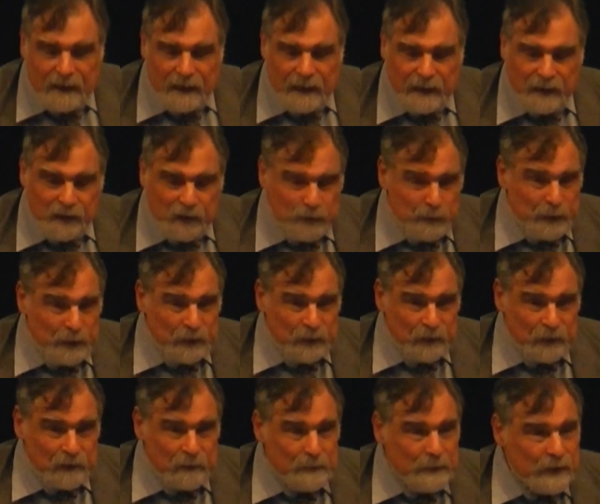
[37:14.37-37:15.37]
and the special
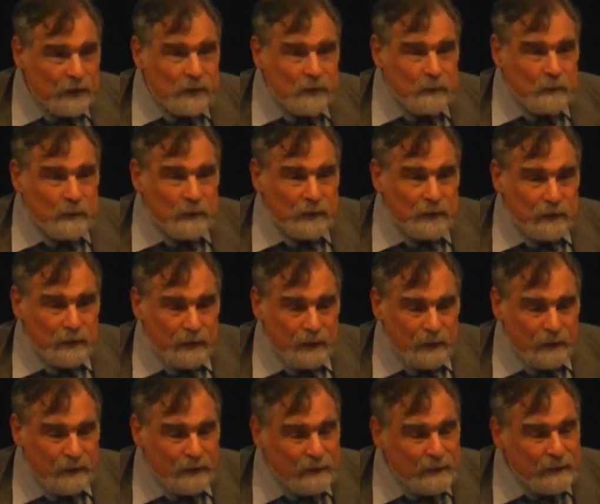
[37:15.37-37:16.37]
commission was called.